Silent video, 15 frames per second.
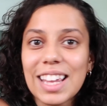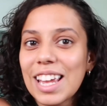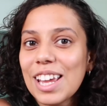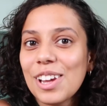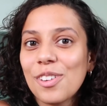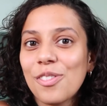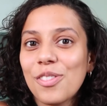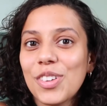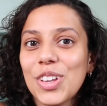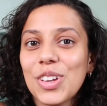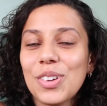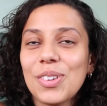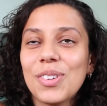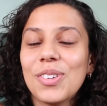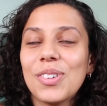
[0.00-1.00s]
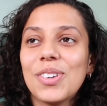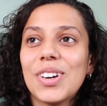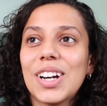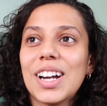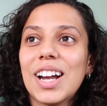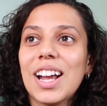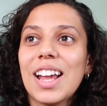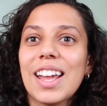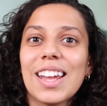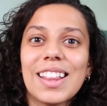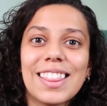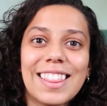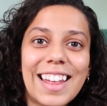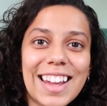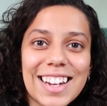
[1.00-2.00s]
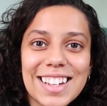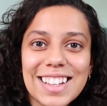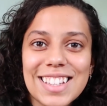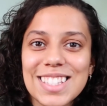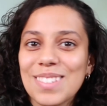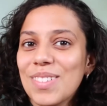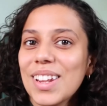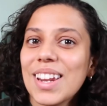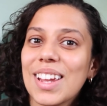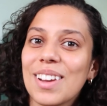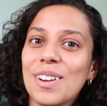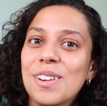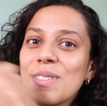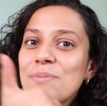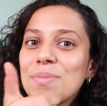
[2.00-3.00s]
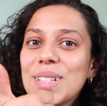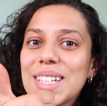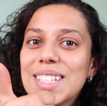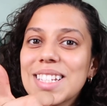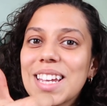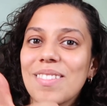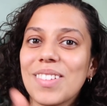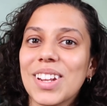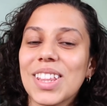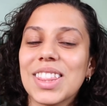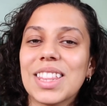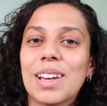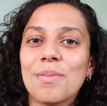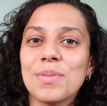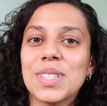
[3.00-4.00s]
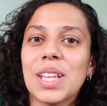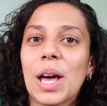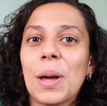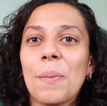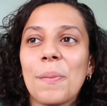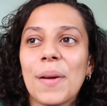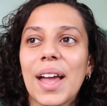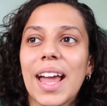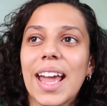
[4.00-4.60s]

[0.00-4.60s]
If you like this video, please give it a thumbs up,